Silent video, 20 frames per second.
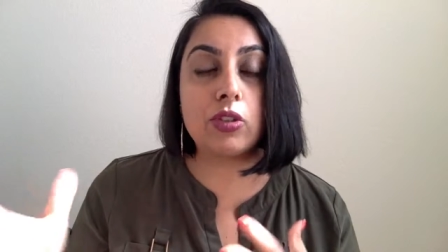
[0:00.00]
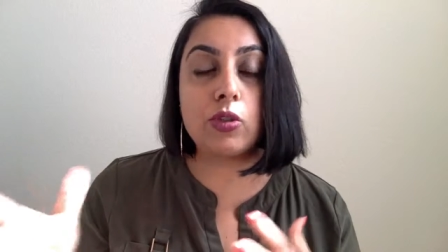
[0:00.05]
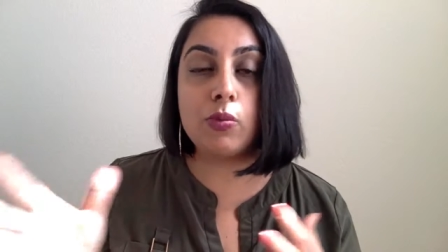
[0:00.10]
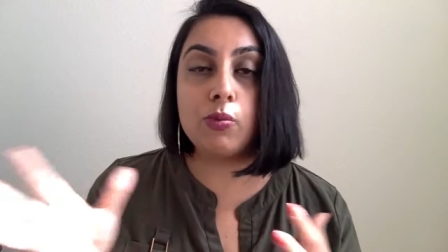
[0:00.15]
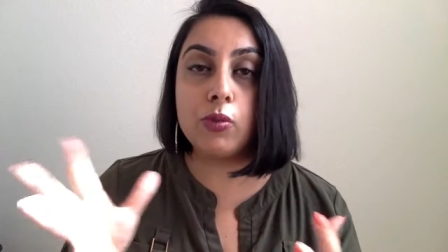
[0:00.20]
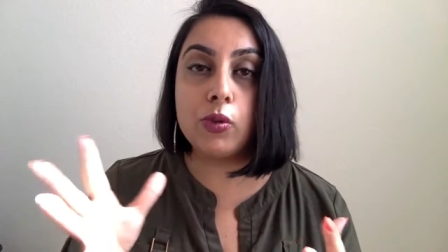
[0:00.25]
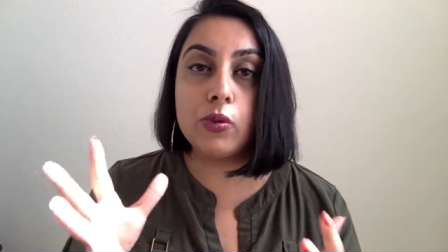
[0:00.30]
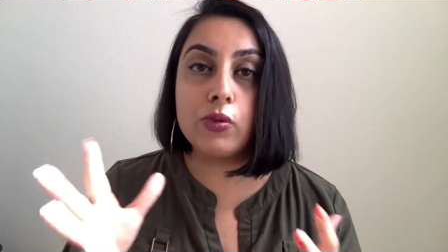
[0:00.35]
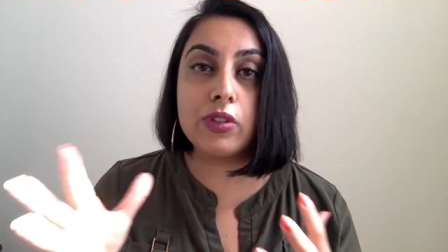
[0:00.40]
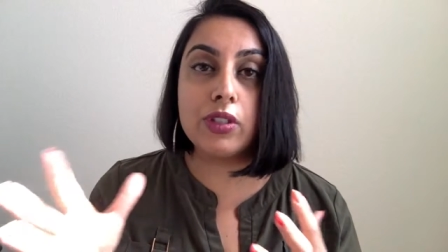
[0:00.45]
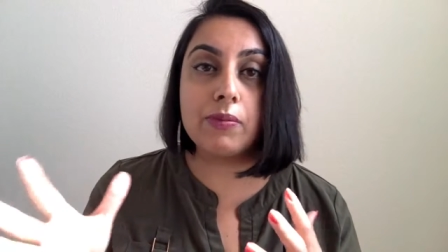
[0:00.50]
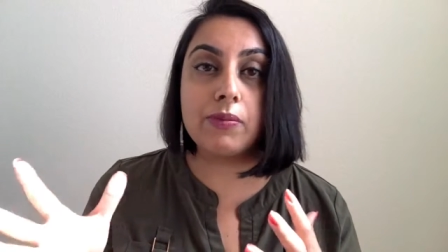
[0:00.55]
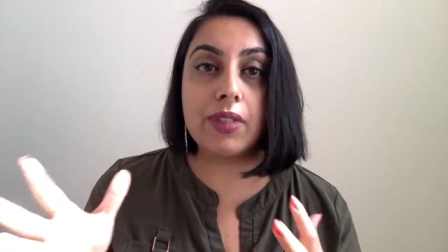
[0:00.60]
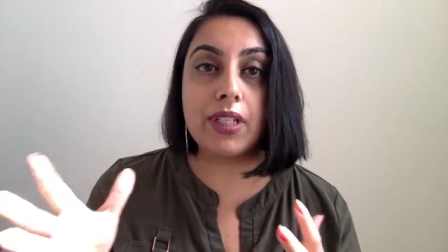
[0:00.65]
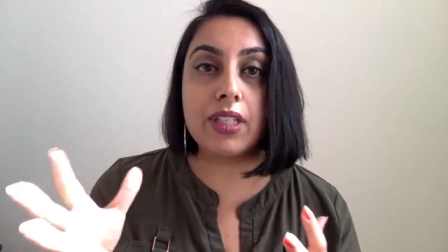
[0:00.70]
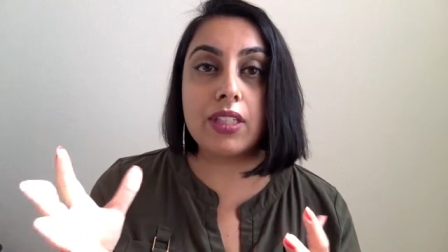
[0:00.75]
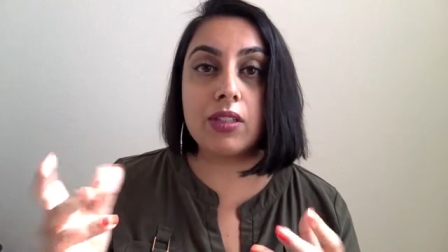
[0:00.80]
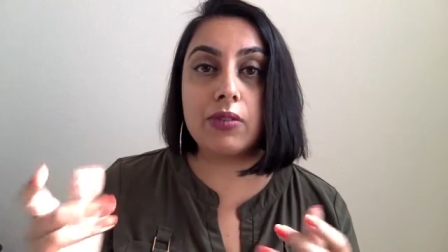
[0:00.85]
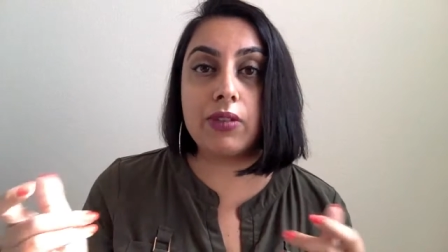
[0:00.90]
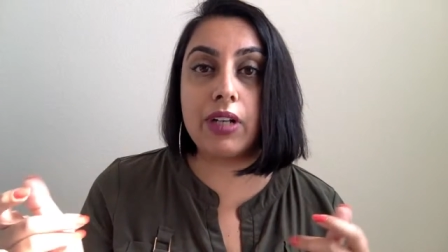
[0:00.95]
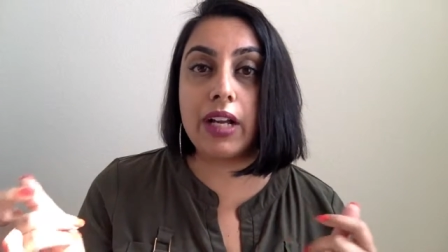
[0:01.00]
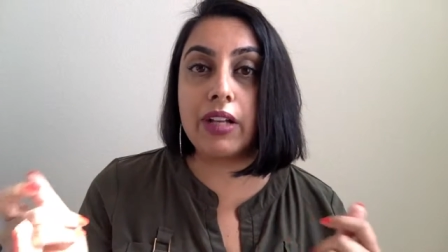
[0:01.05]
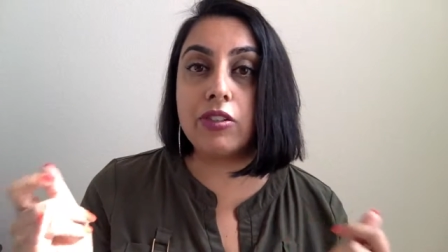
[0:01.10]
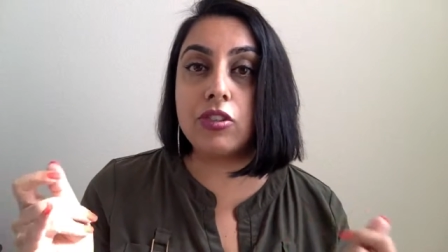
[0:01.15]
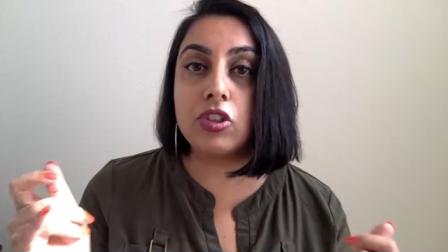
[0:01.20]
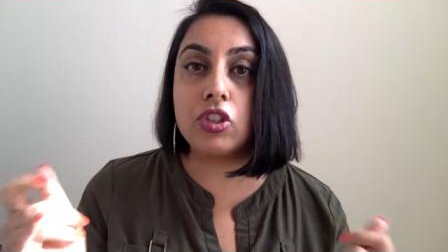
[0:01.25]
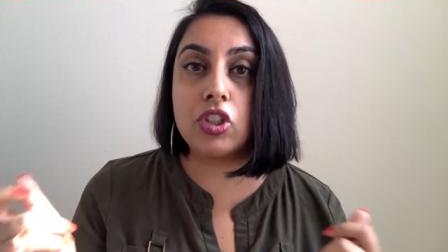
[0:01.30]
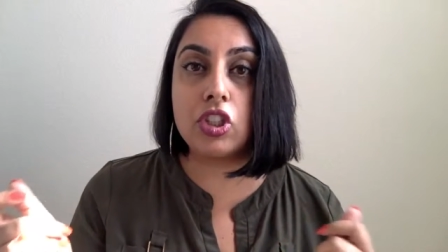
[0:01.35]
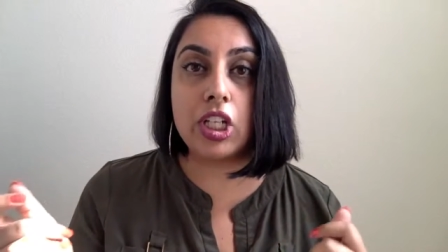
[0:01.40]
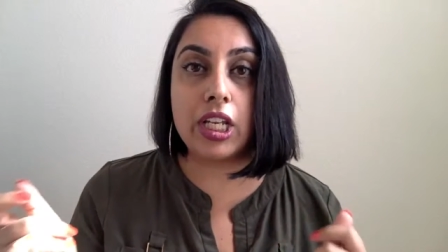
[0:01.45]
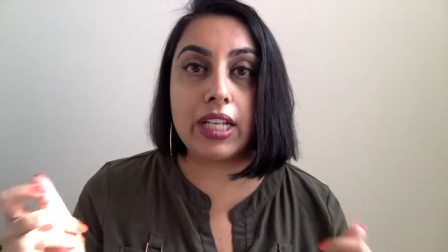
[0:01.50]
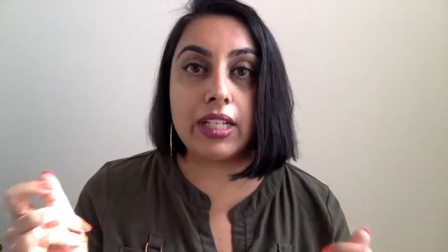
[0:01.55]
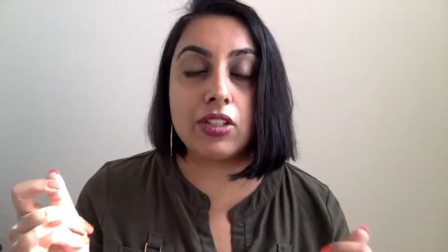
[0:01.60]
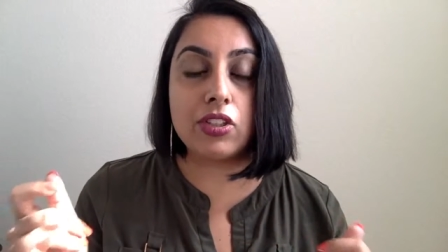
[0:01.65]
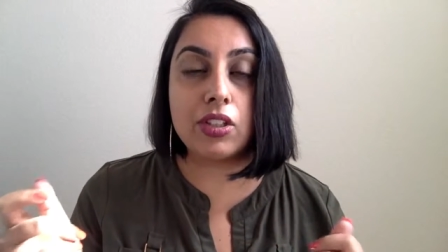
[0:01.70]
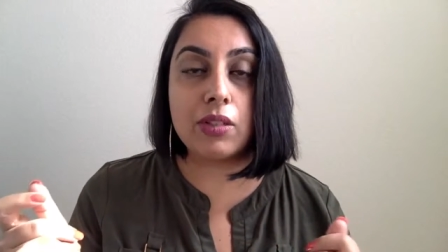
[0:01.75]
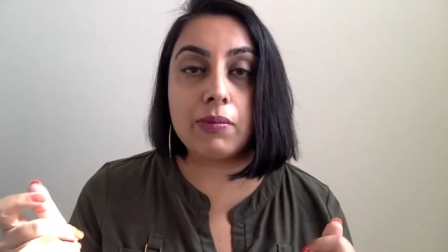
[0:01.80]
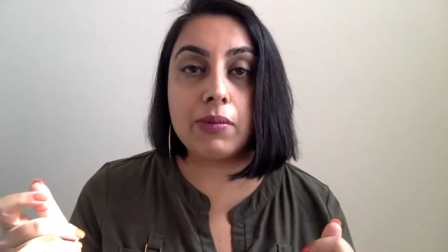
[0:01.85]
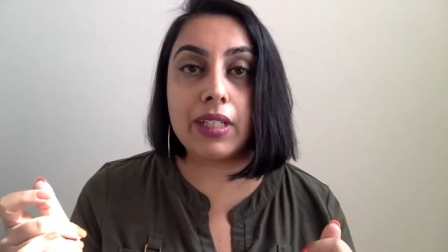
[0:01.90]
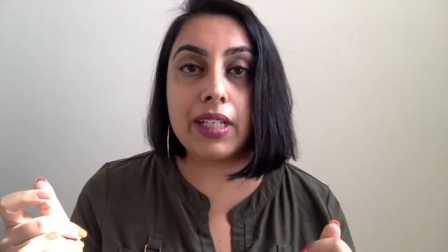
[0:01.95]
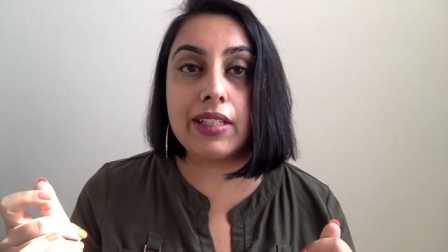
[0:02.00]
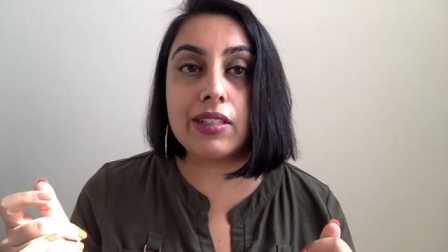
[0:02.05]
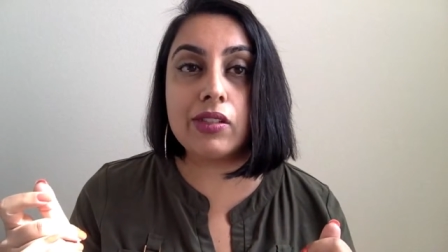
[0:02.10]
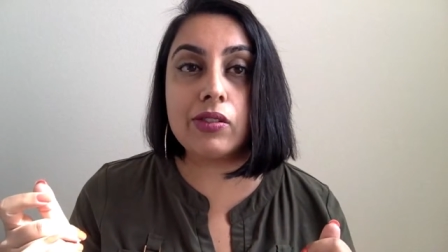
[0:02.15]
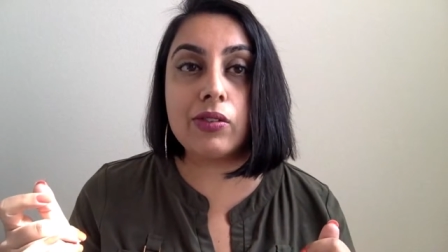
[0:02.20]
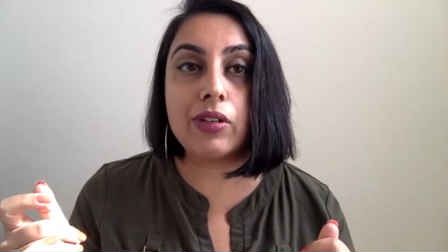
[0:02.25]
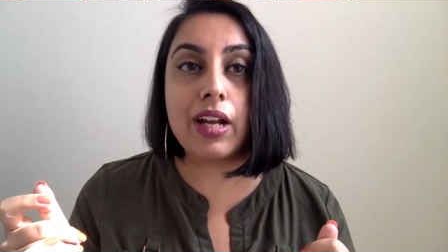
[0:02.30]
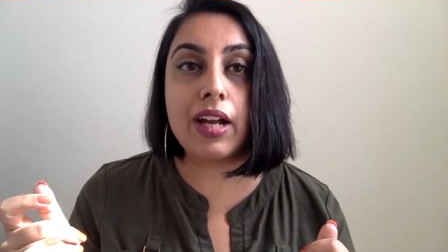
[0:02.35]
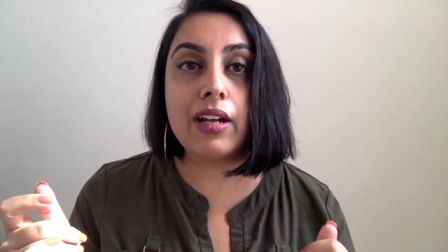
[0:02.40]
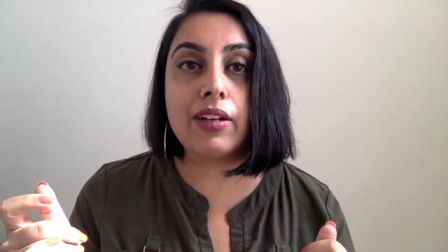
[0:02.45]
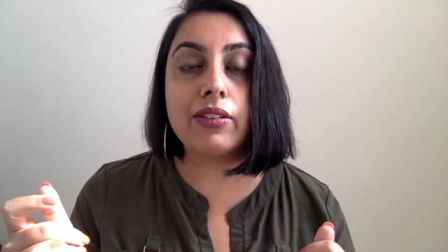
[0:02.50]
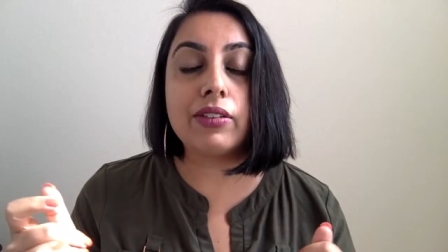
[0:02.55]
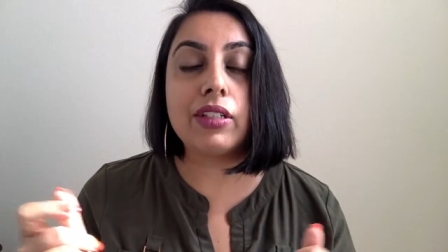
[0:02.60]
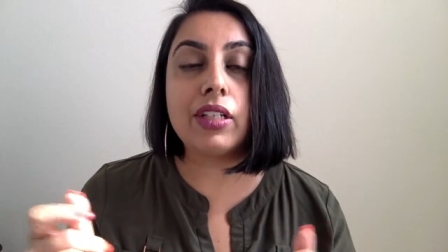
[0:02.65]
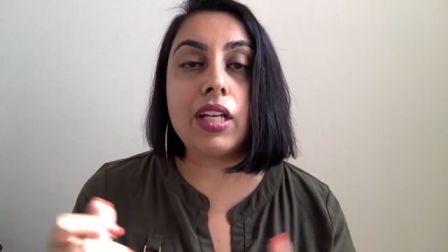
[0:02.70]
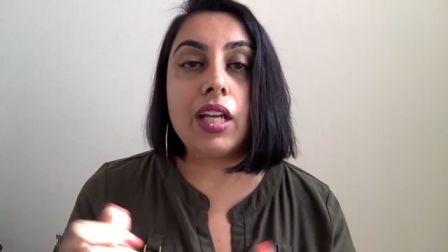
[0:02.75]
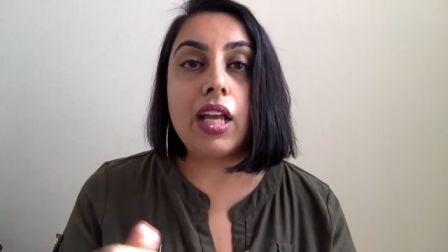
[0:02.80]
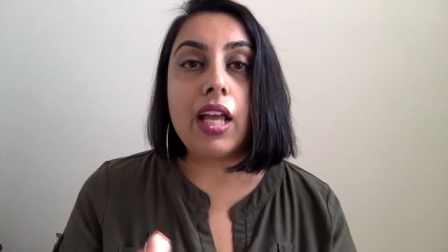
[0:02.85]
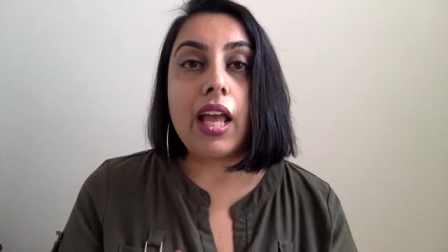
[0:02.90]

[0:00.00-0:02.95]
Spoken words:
to move some things around, change some things around.